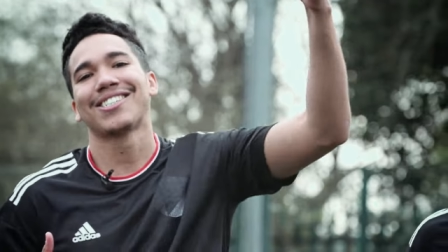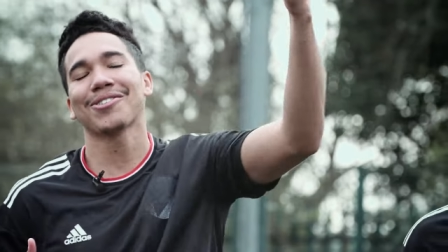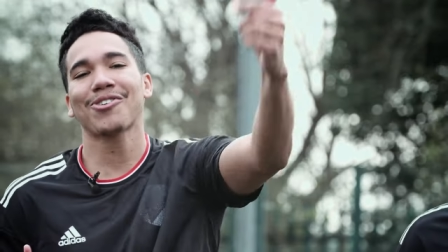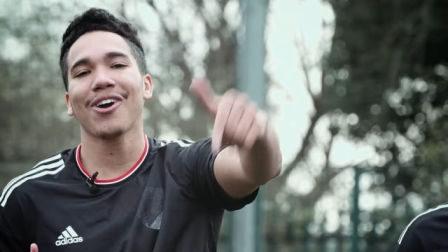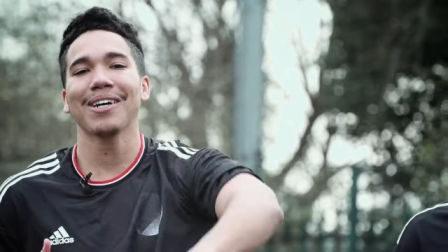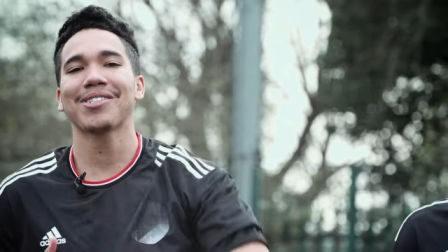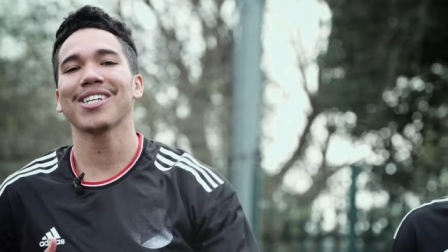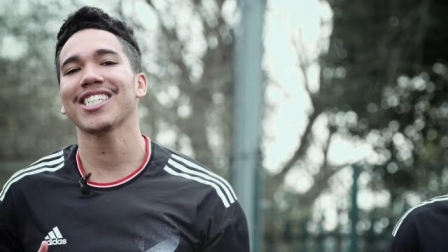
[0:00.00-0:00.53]

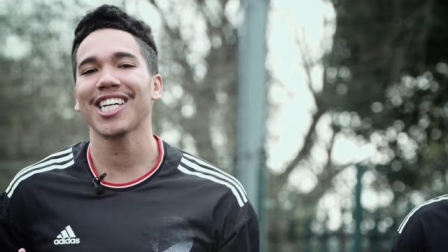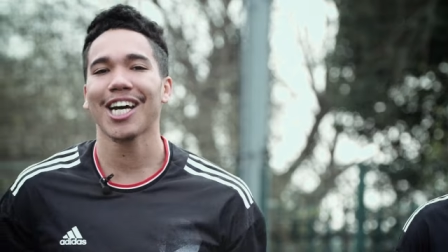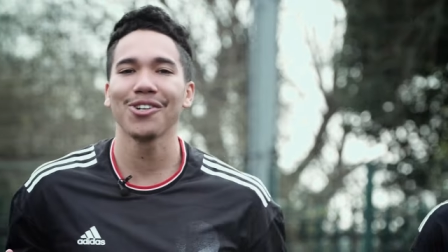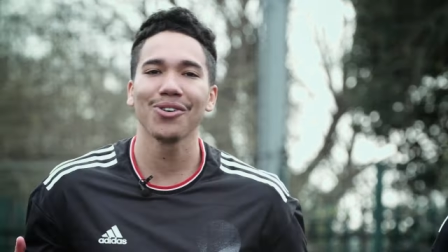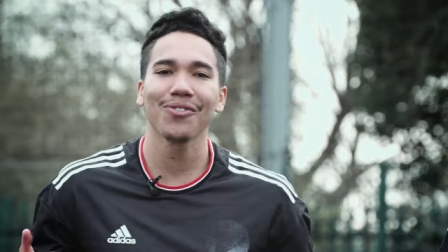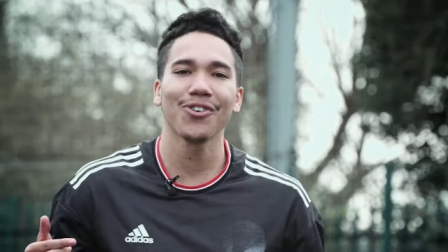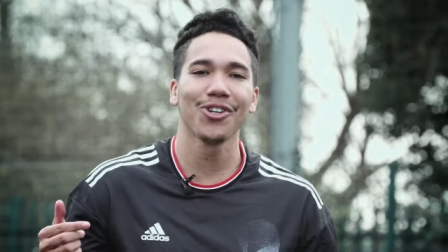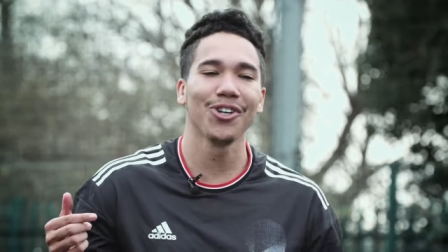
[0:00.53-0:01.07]
Subscribe to the
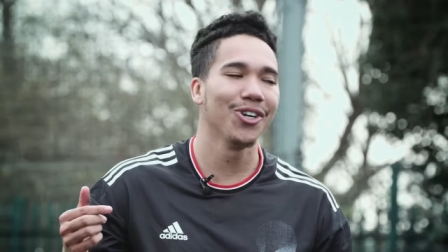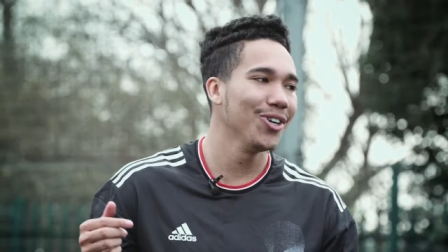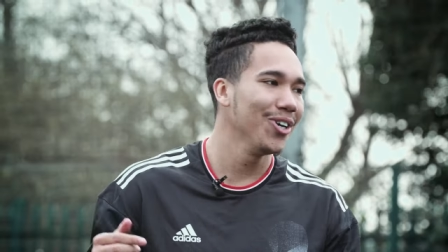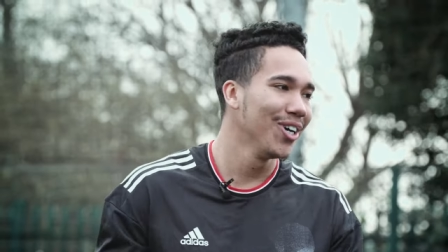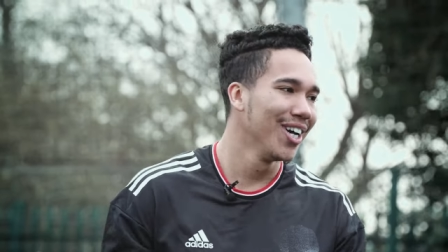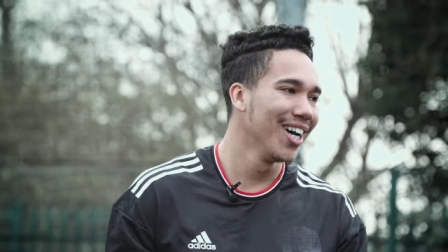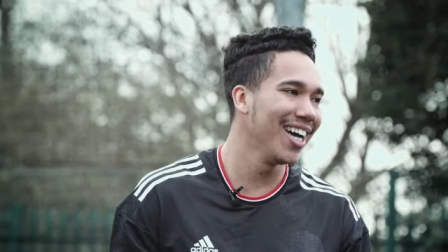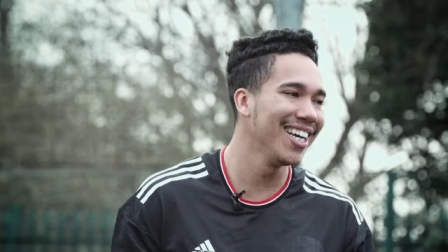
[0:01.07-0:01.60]
channel. I'm
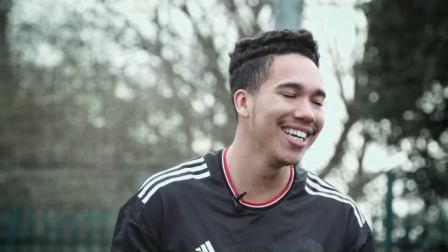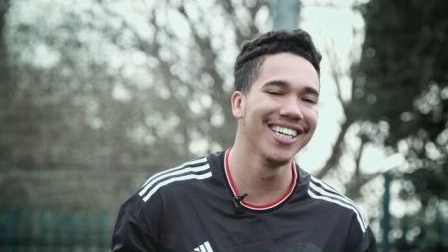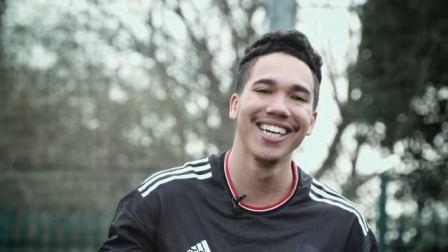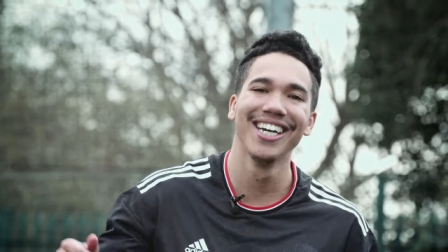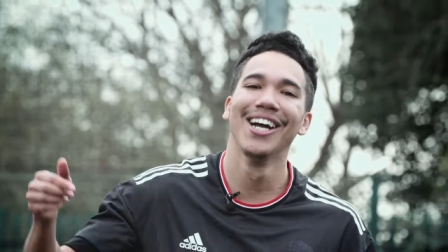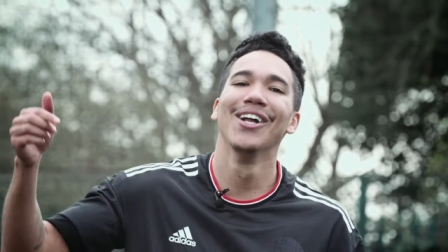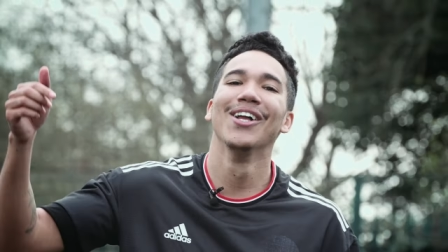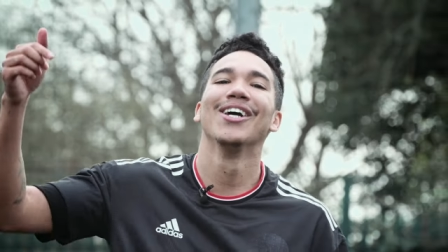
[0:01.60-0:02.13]
embarrassed.
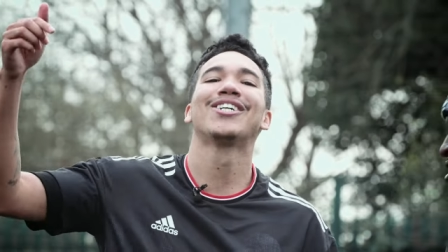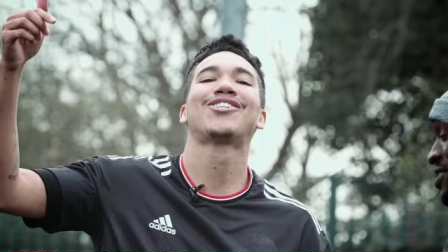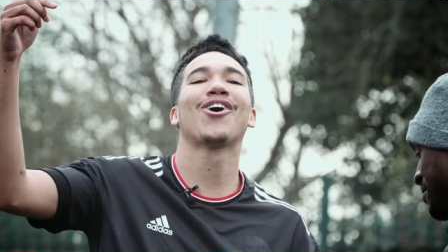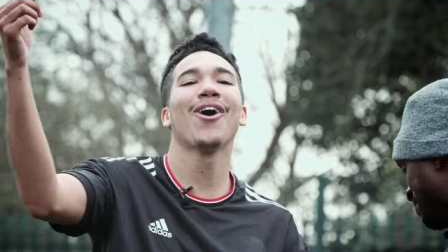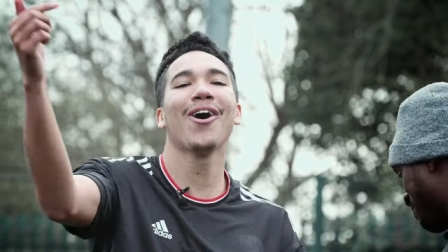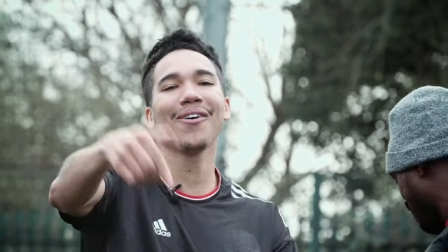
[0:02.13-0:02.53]
I'm embarrassed.